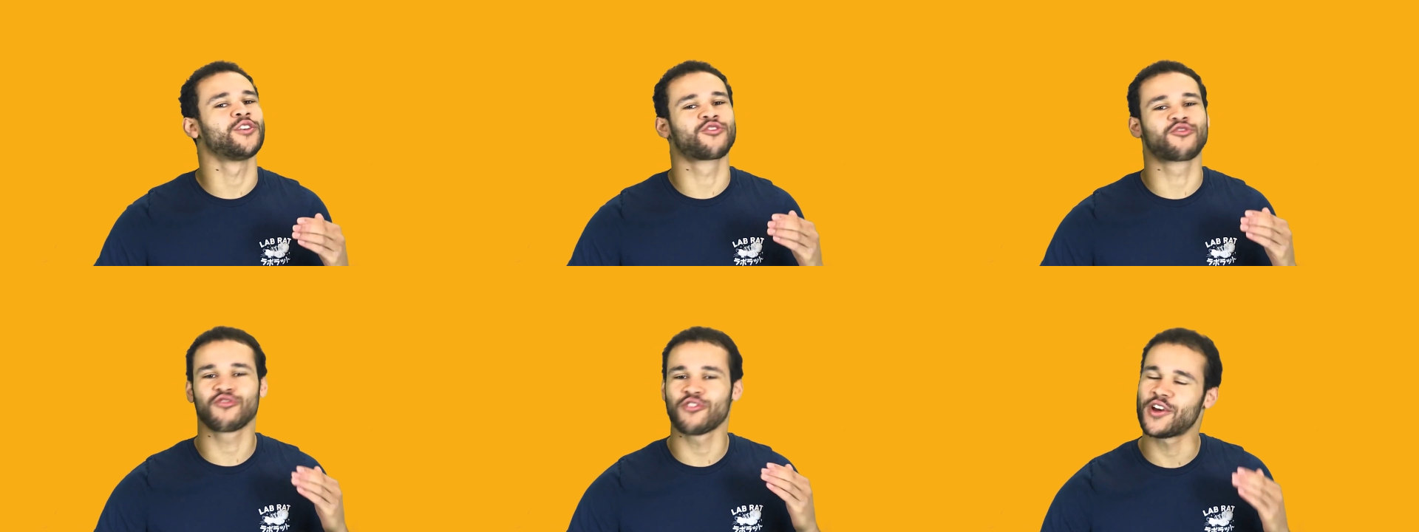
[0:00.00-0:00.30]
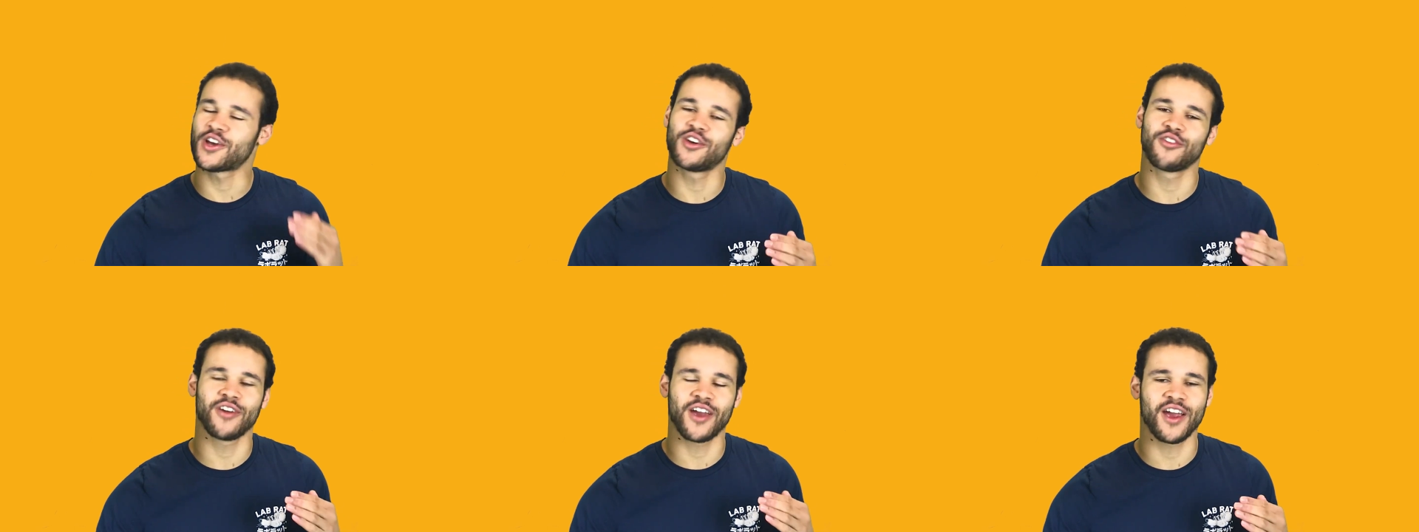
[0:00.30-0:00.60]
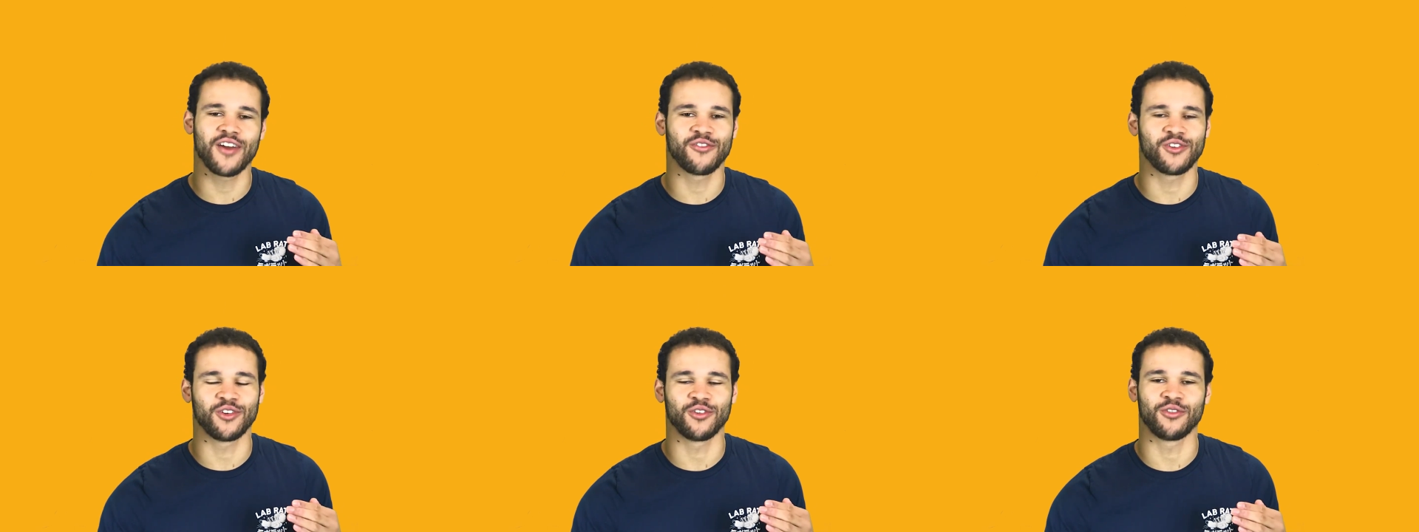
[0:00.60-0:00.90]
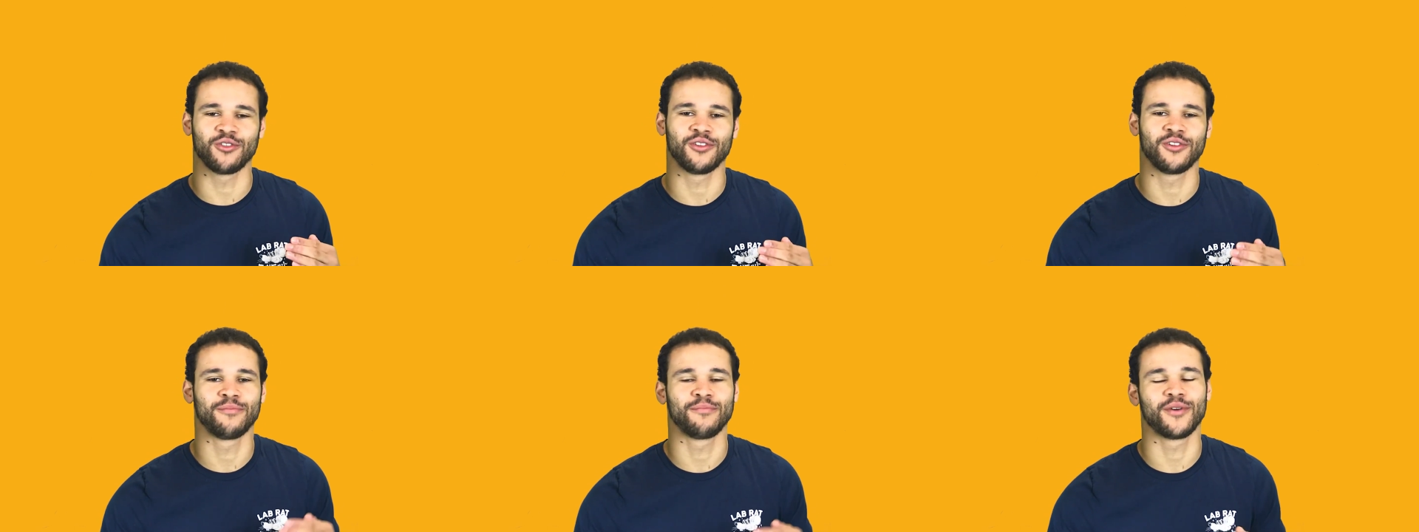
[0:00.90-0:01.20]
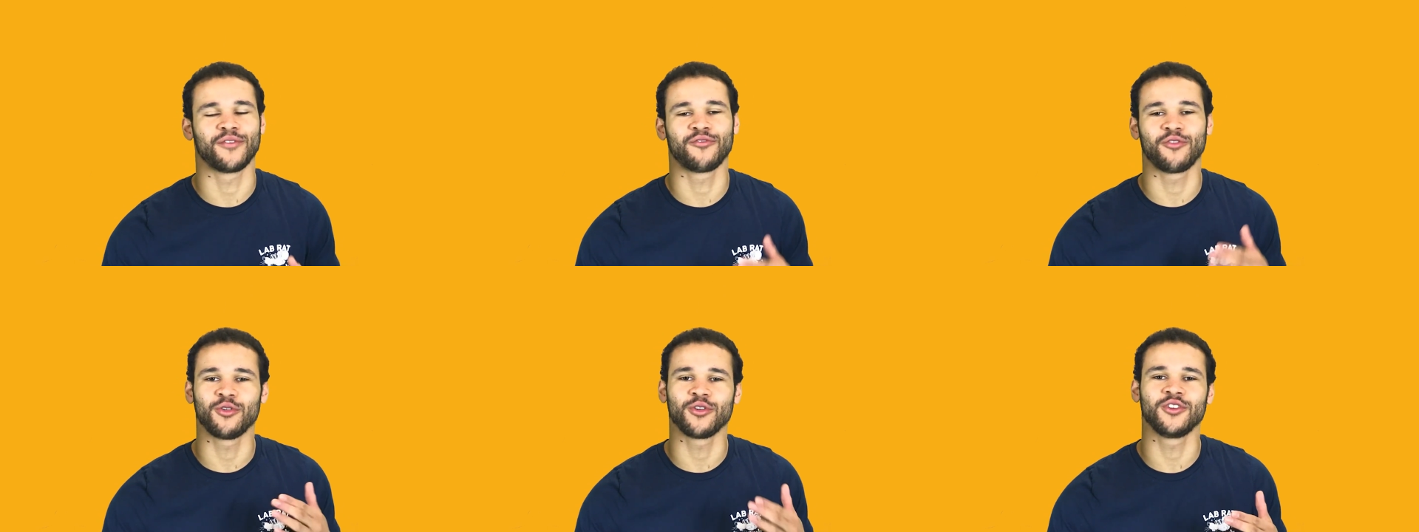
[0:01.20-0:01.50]
a trick or aerial
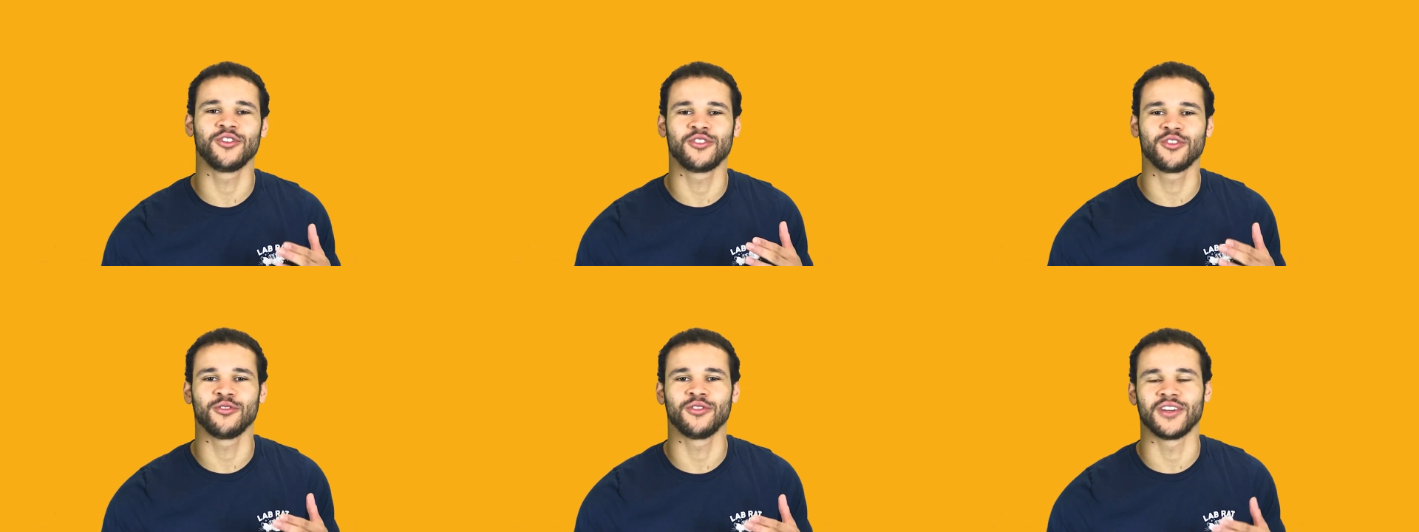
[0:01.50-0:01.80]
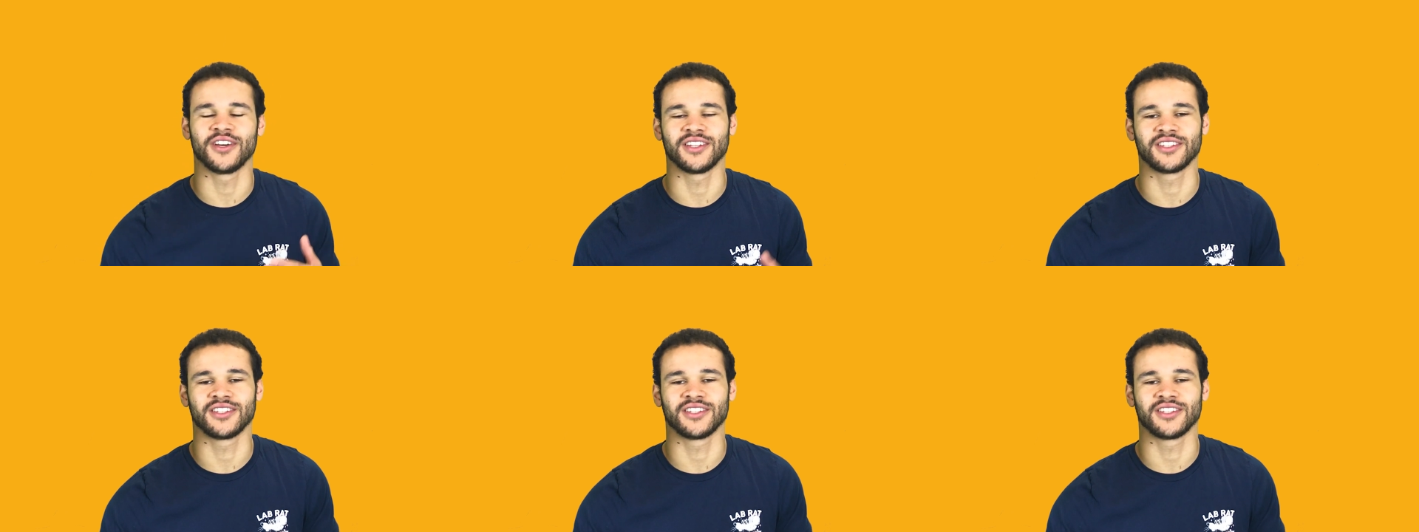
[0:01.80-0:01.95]
before you do